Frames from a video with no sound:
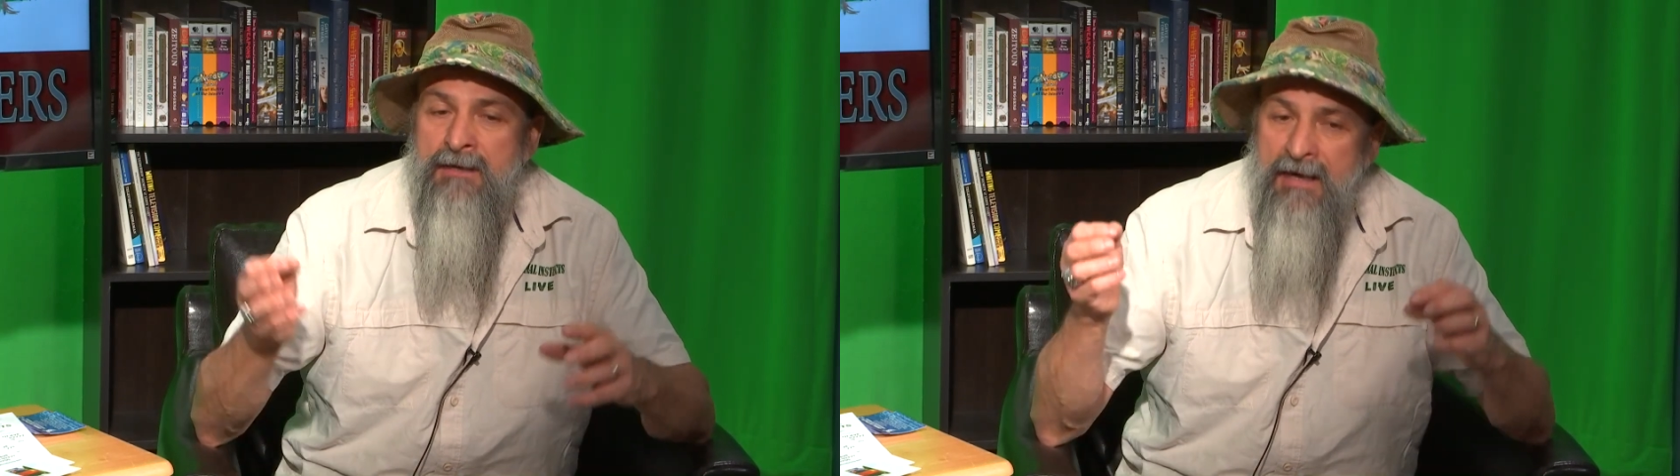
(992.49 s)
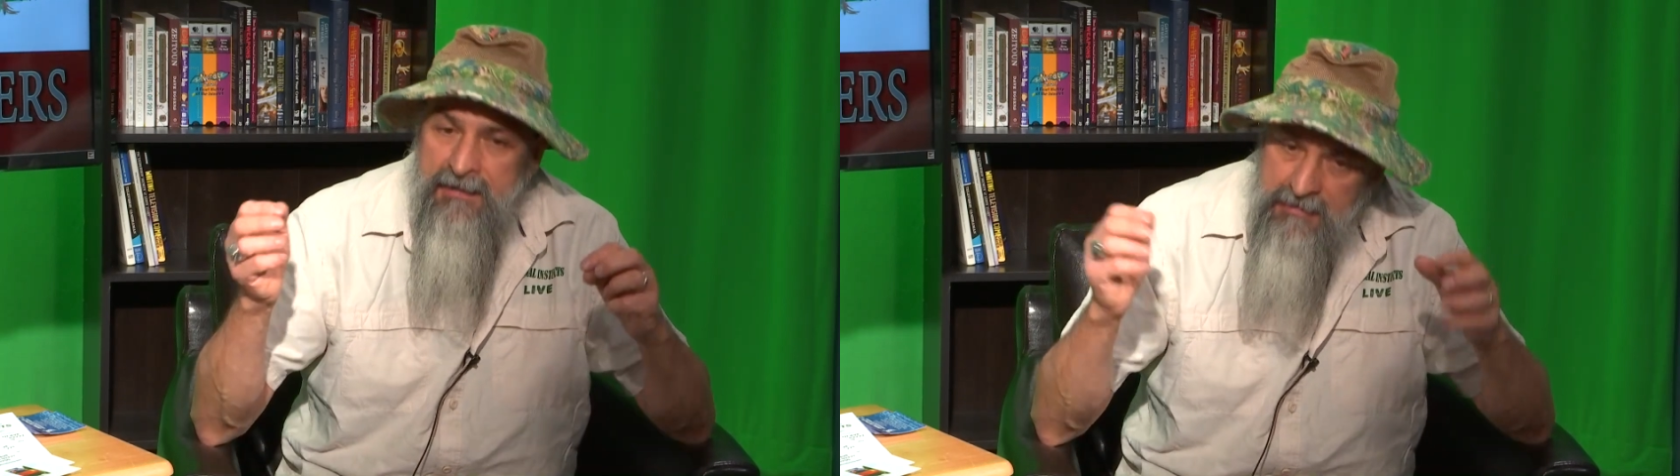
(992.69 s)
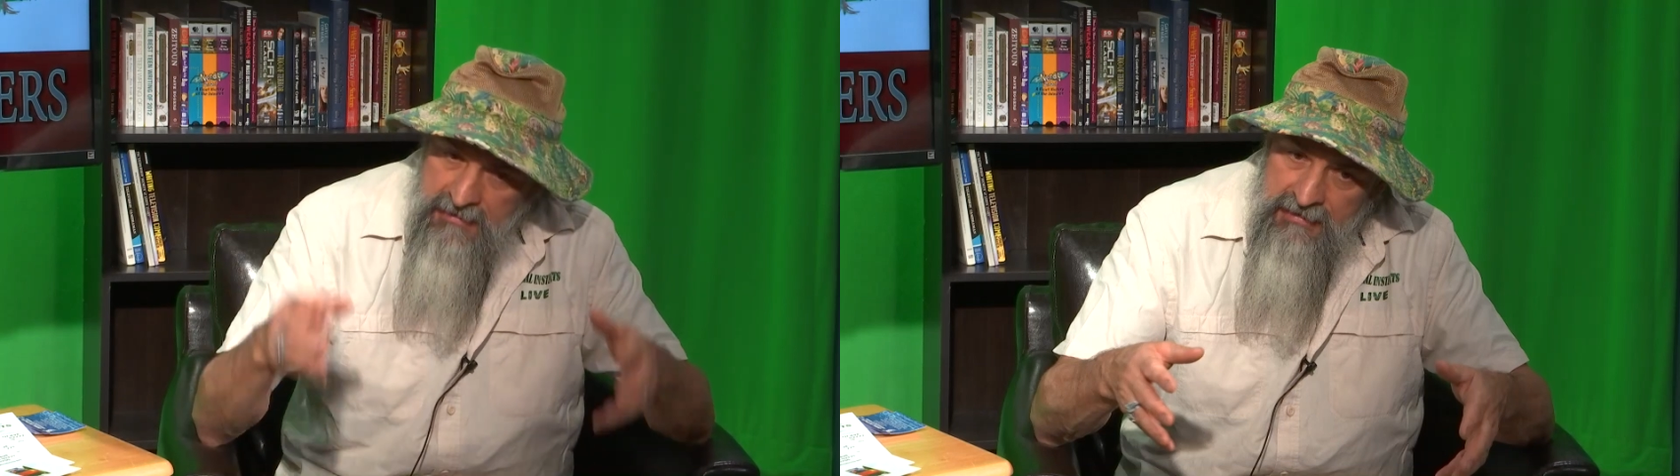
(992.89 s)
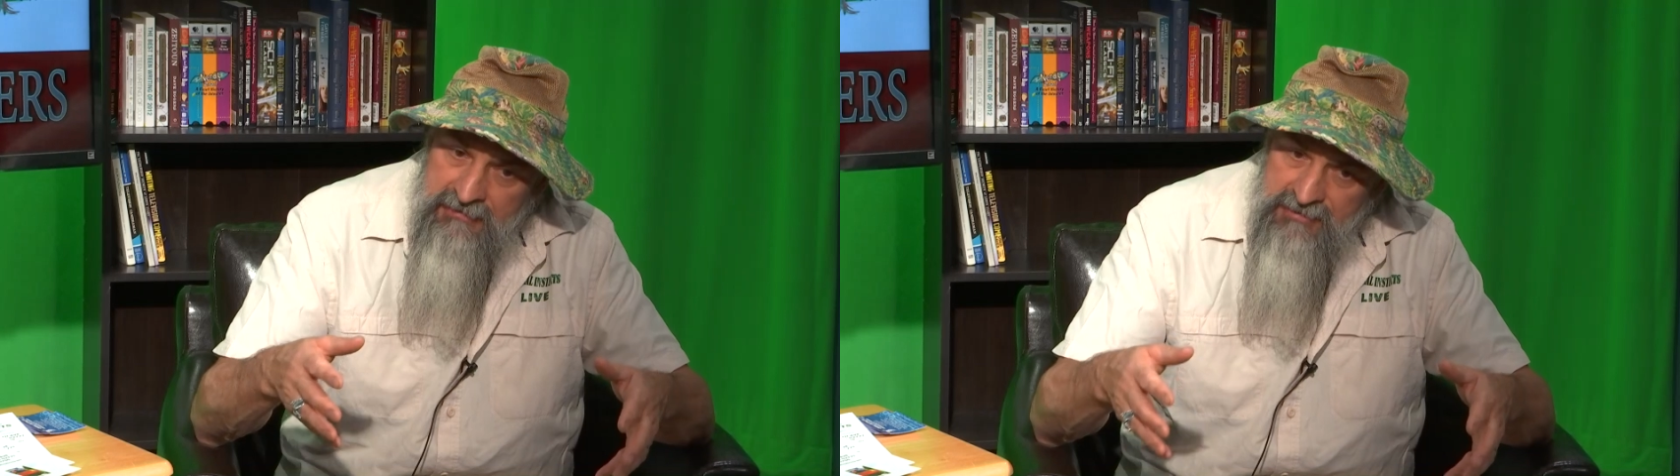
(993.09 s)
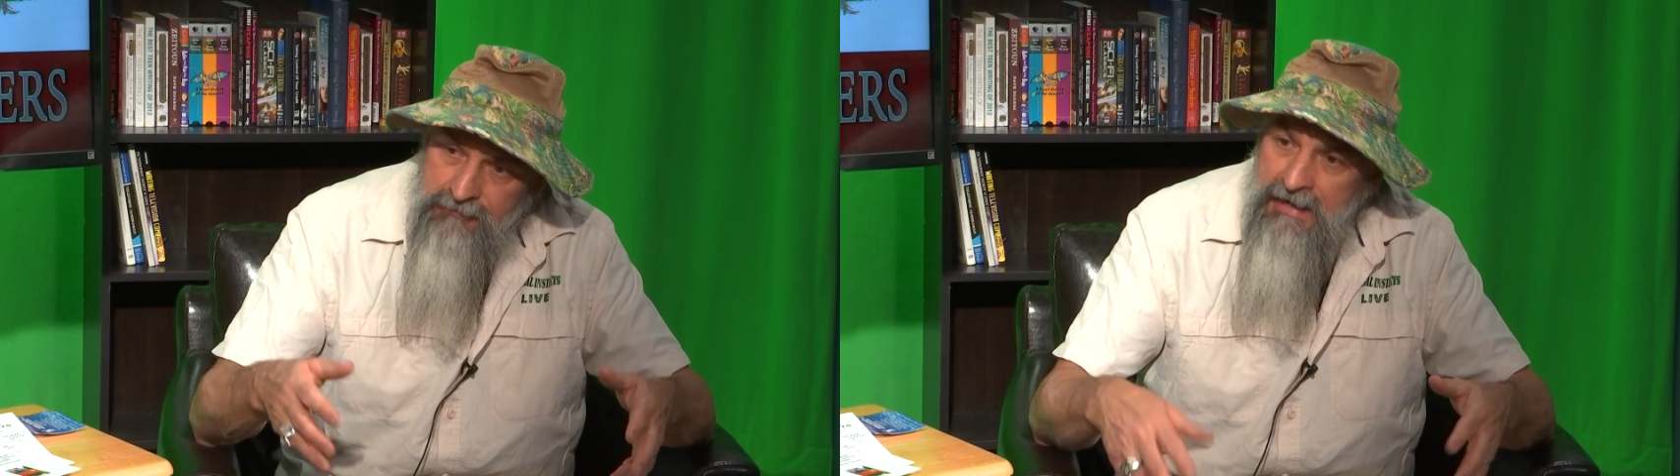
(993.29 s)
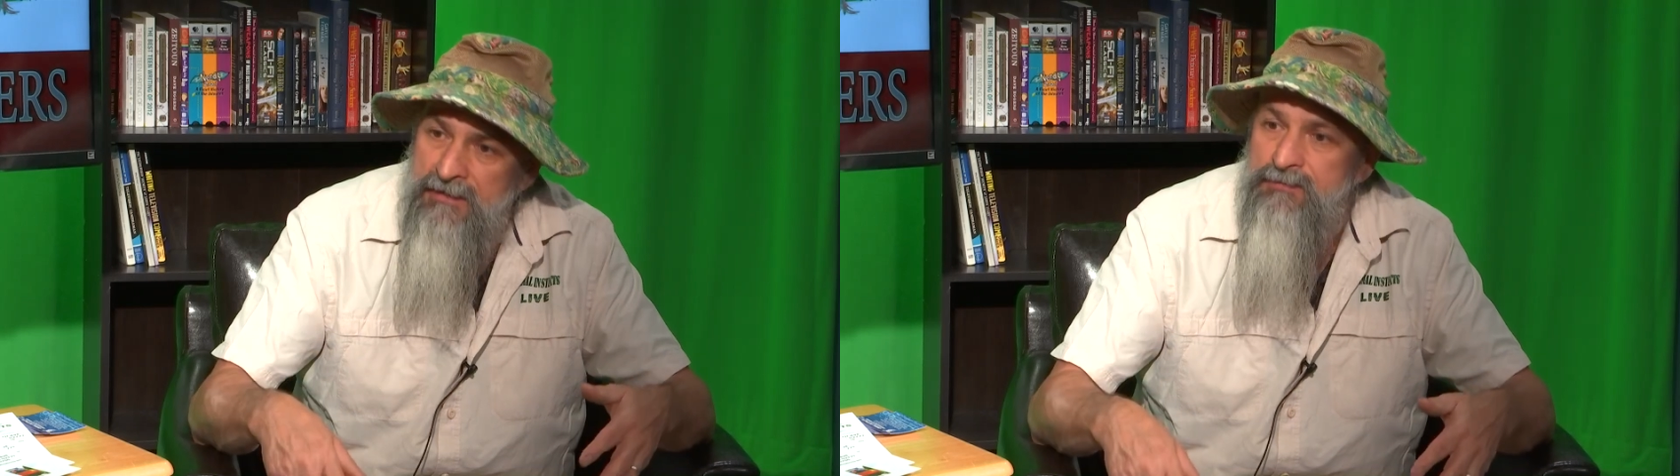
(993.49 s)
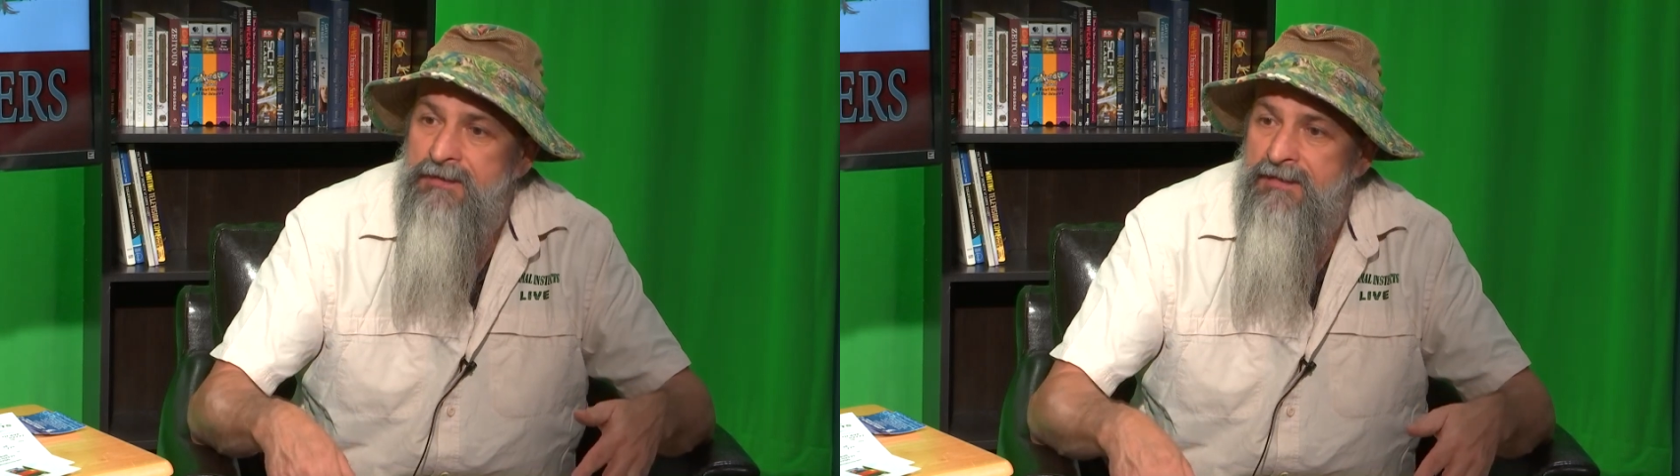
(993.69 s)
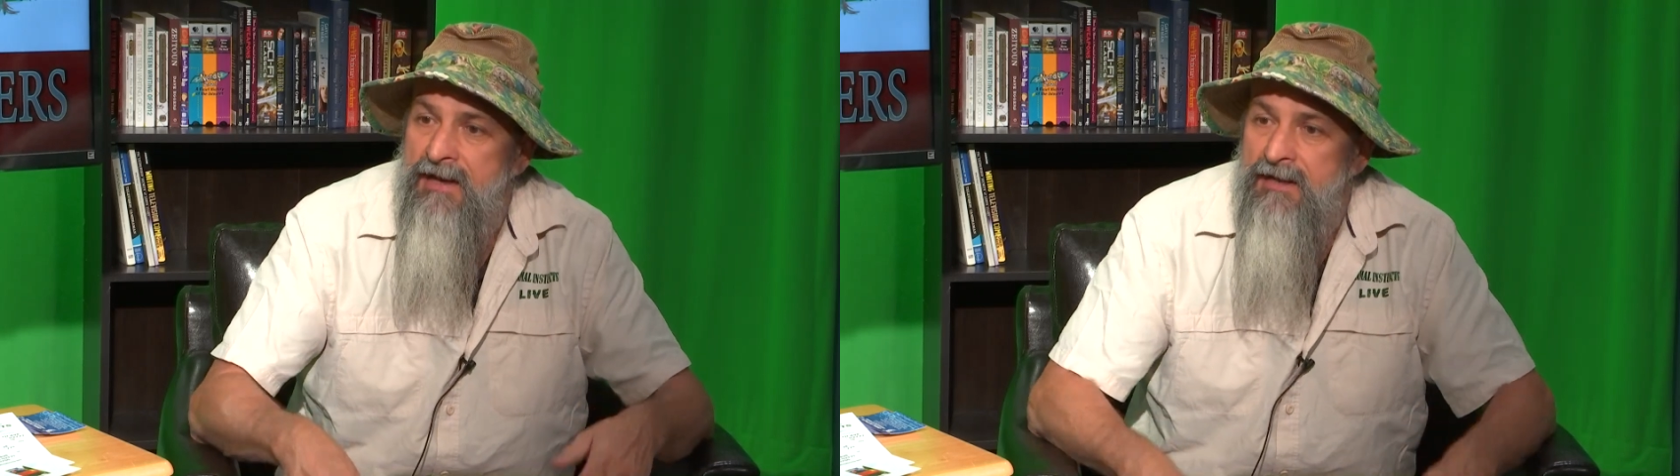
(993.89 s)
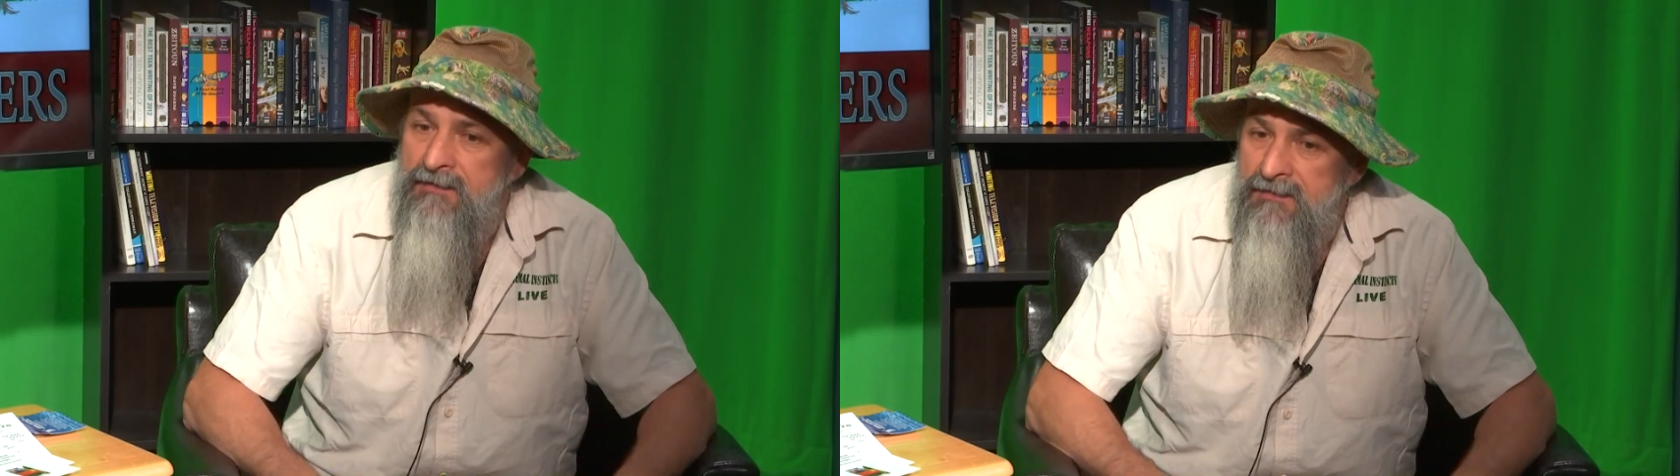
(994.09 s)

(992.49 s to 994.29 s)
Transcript: and then interact with that